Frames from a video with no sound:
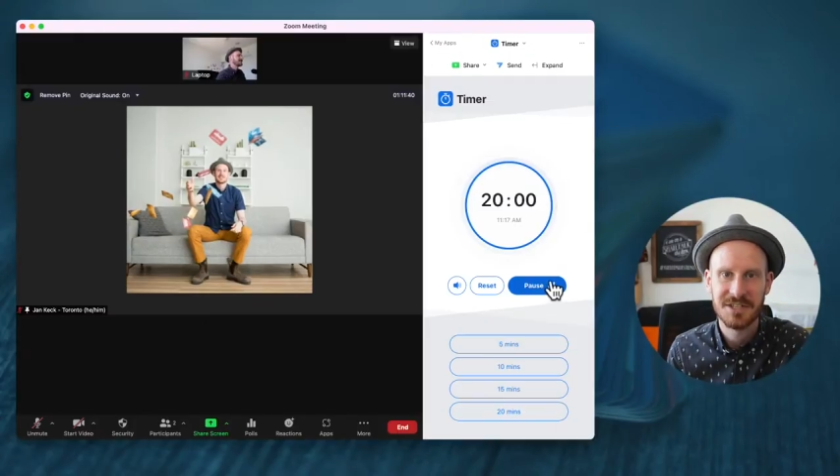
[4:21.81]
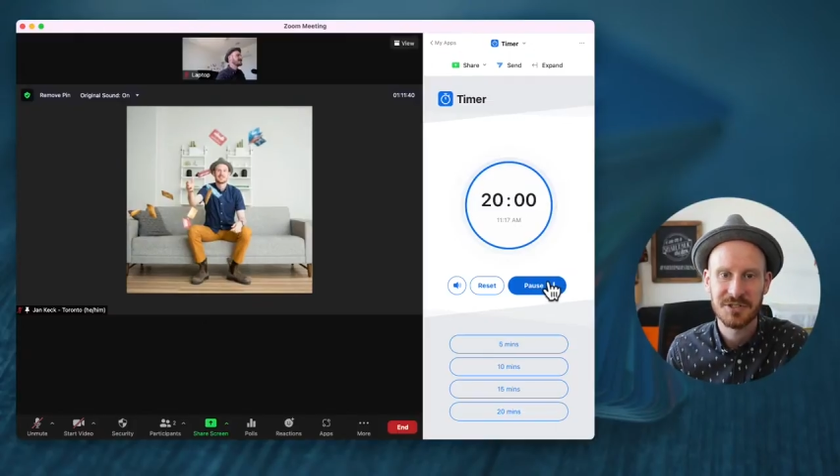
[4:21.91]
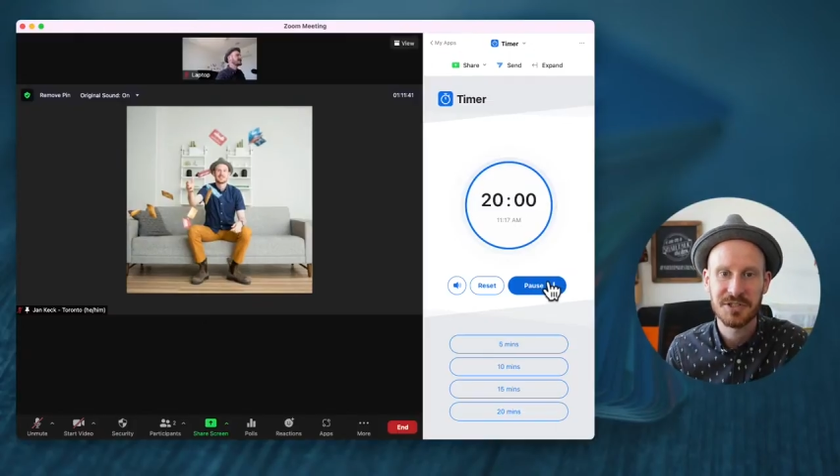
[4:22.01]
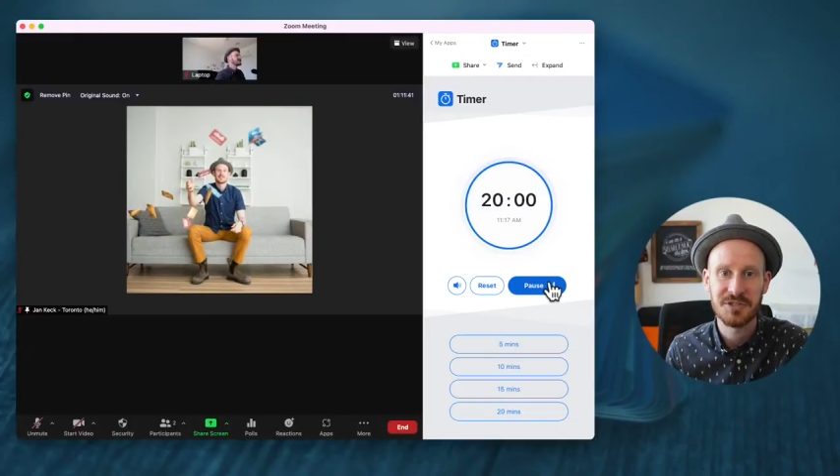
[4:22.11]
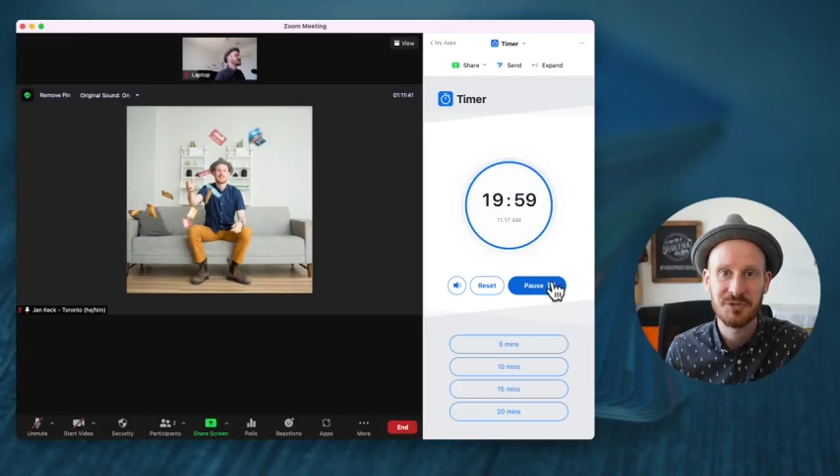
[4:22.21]

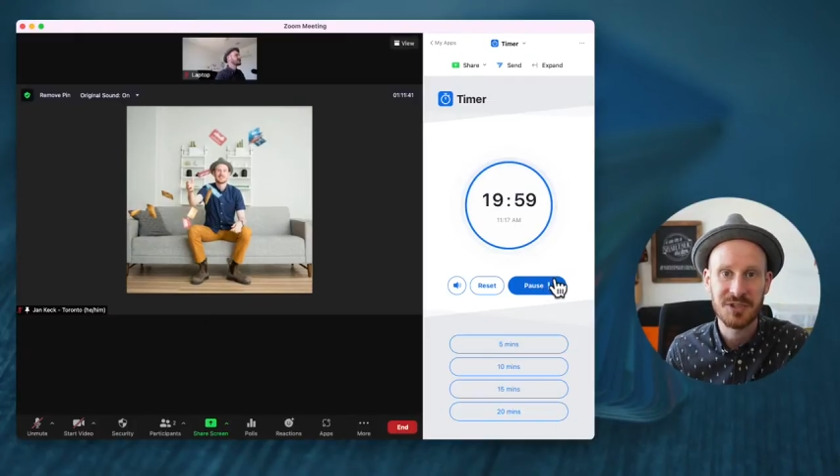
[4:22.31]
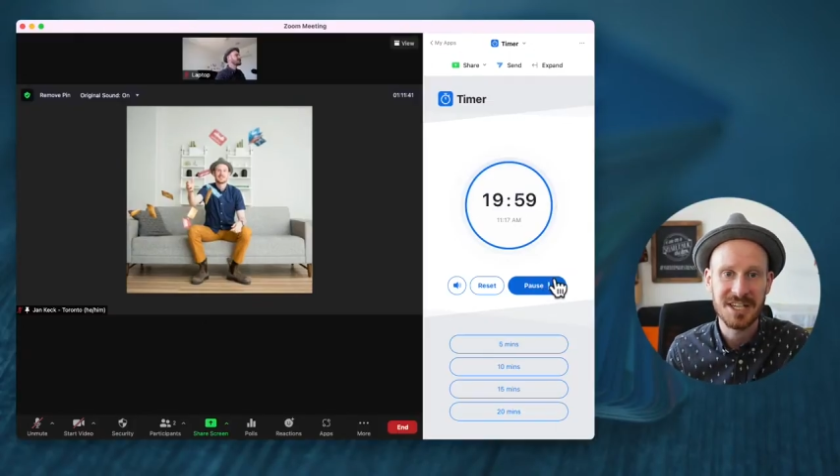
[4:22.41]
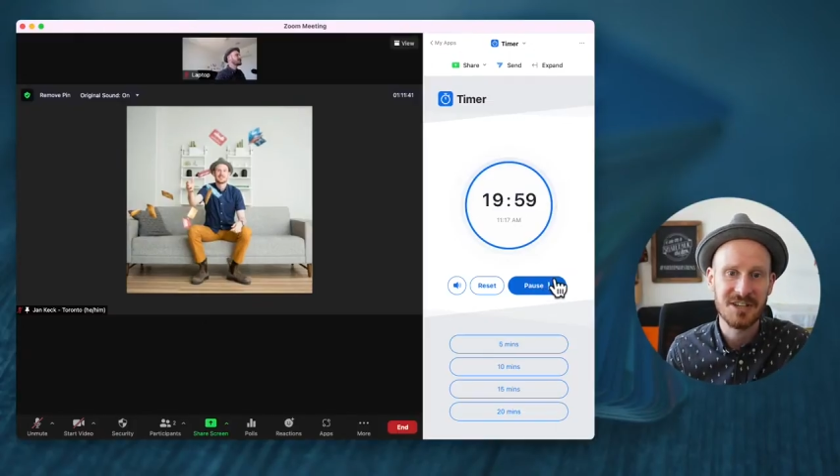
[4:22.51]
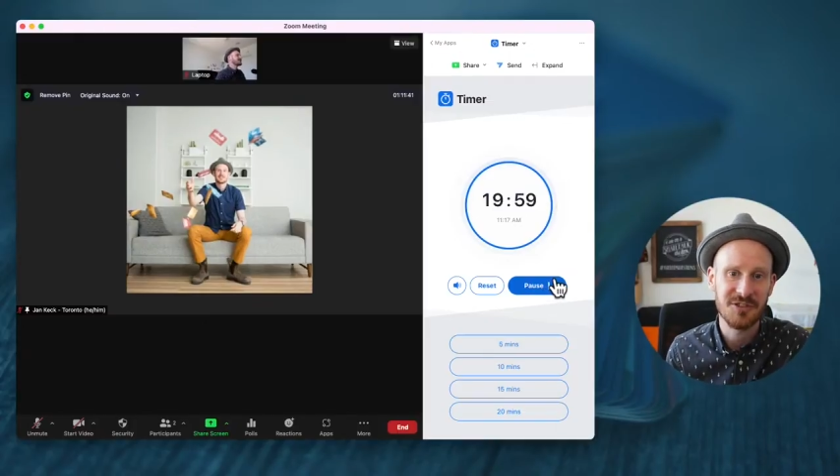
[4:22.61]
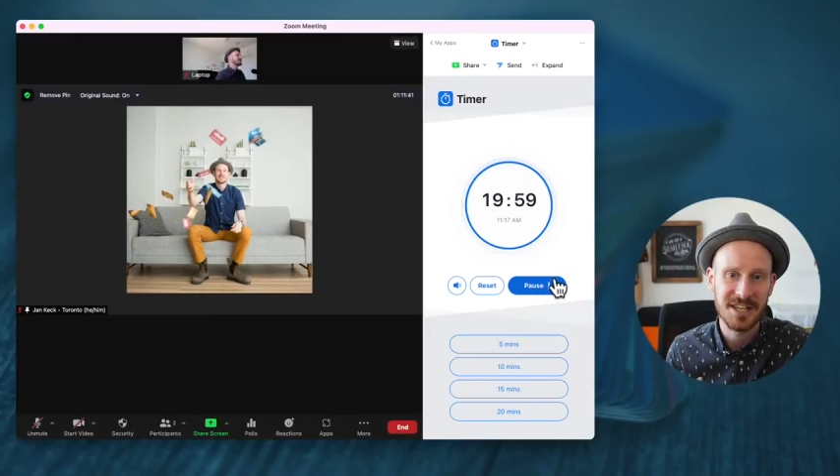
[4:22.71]
So it's
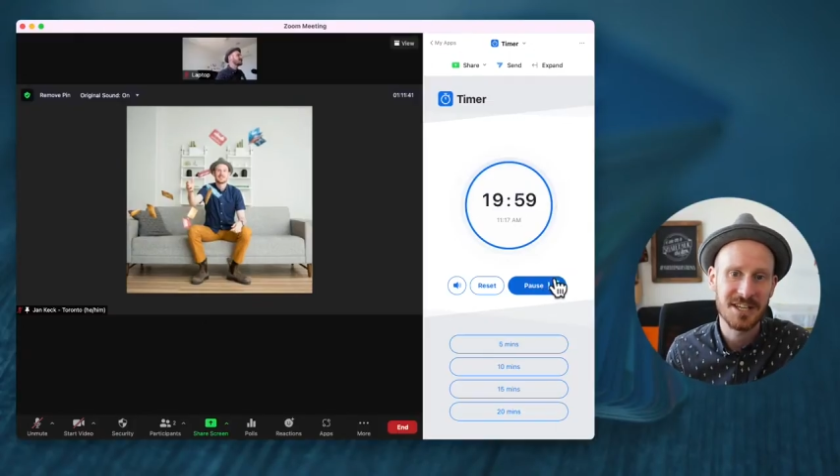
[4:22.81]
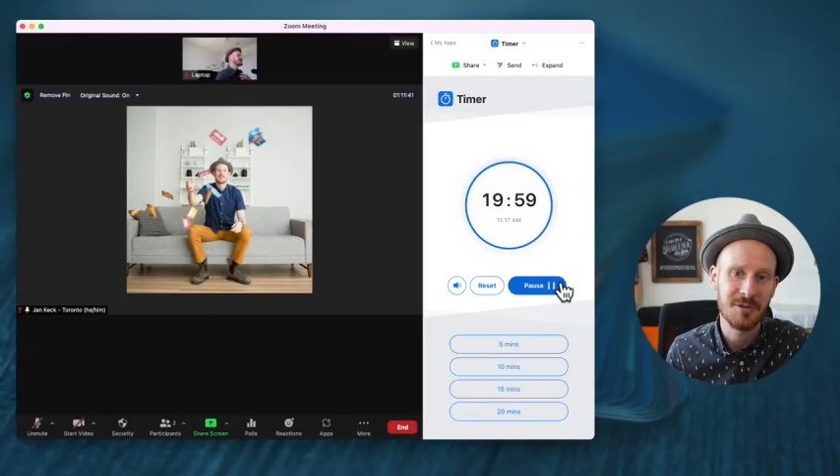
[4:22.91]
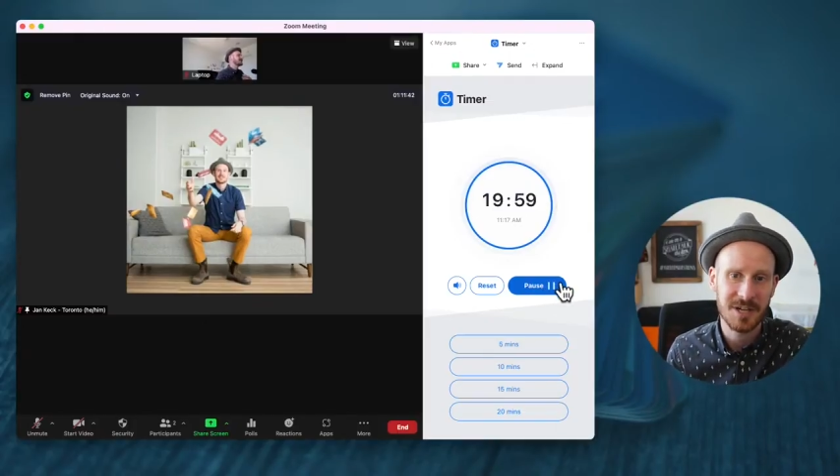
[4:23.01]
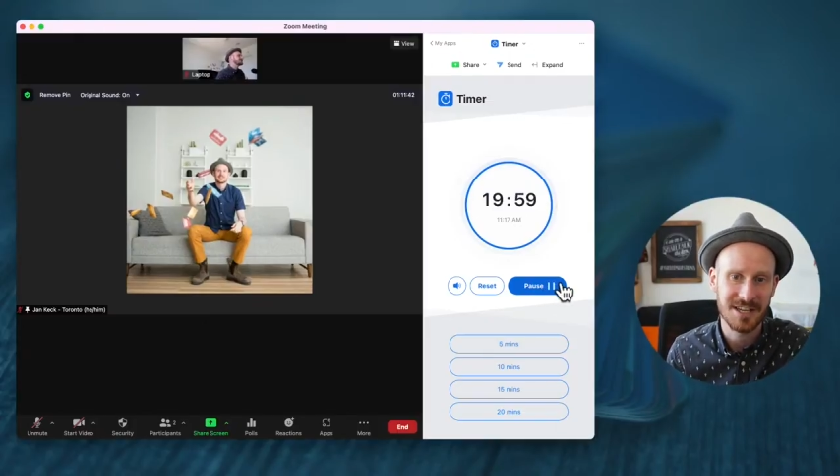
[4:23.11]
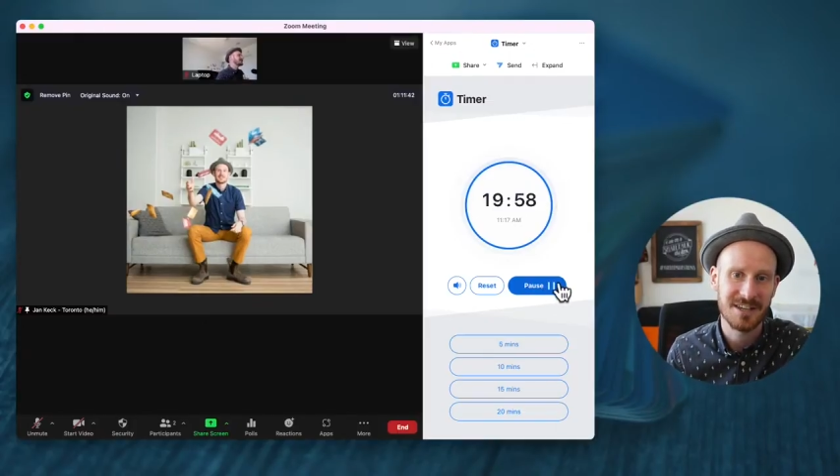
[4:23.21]
really, really
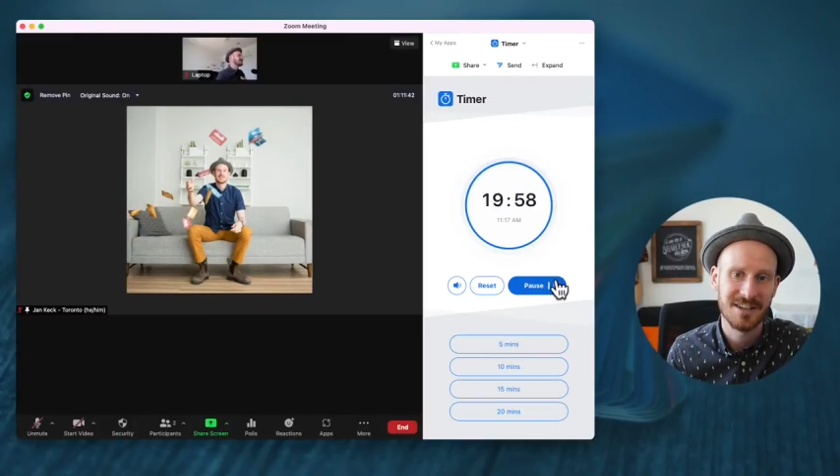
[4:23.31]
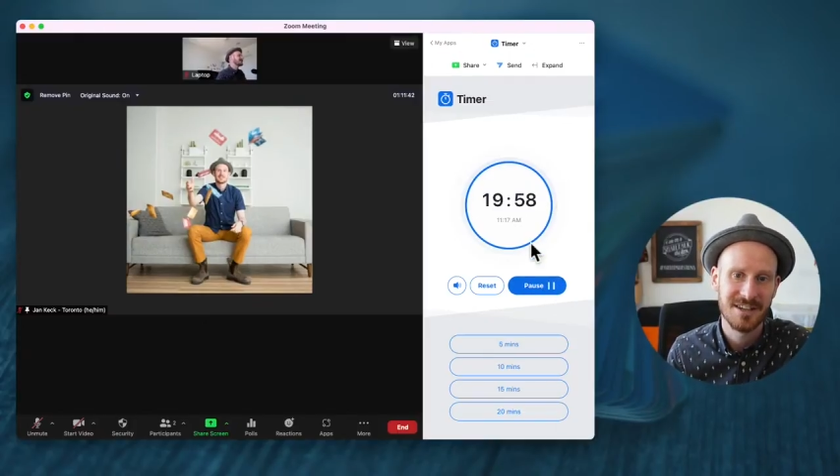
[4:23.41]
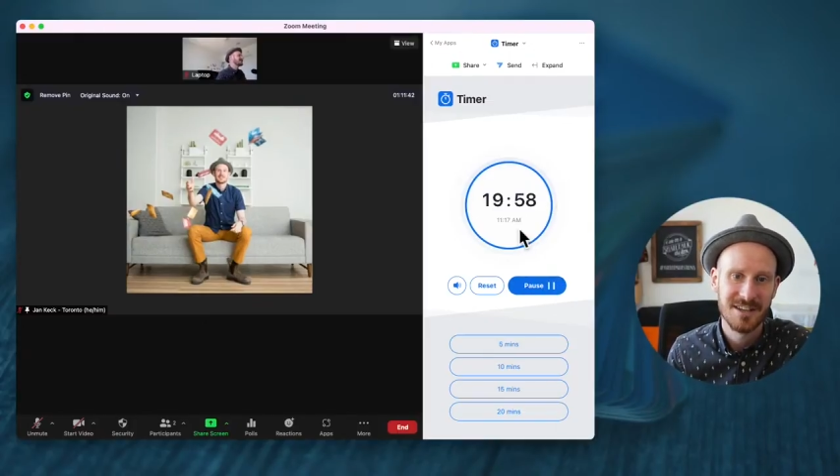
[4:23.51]
quick.